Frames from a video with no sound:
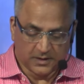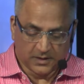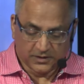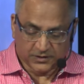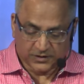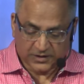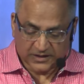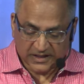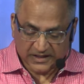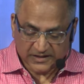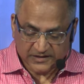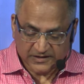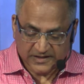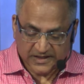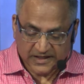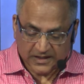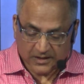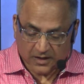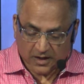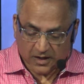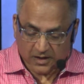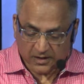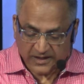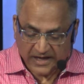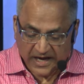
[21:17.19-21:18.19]
The next day,
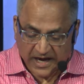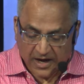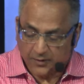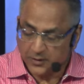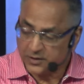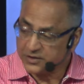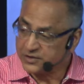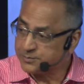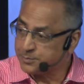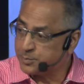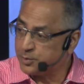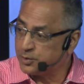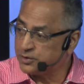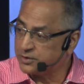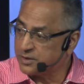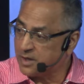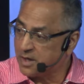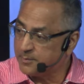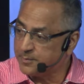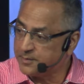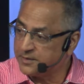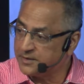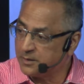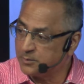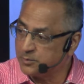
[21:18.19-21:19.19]
a carriage pulled
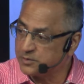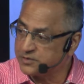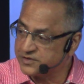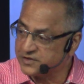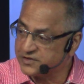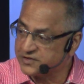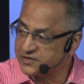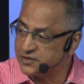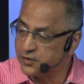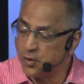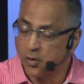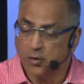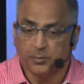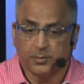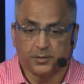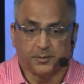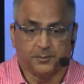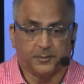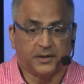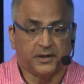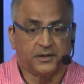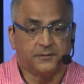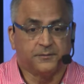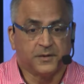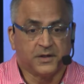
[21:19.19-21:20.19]
up, and there was this
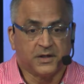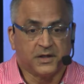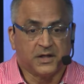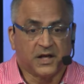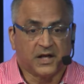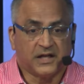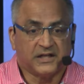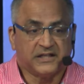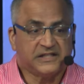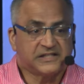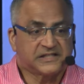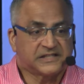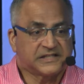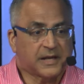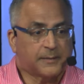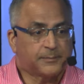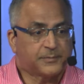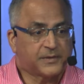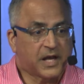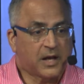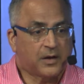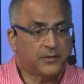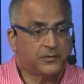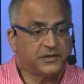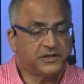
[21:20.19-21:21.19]
nobleman, and he stepped
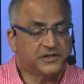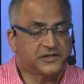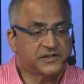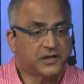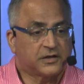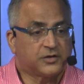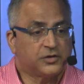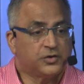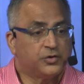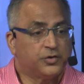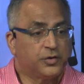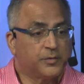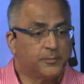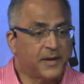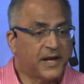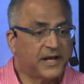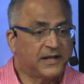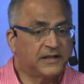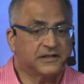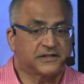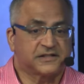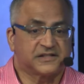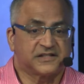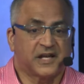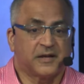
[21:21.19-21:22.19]
out and he said, Are you the man
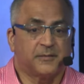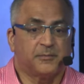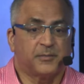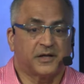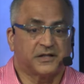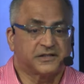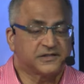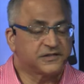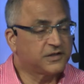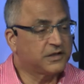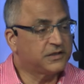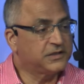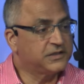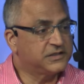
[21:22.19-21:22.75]
that saved my son?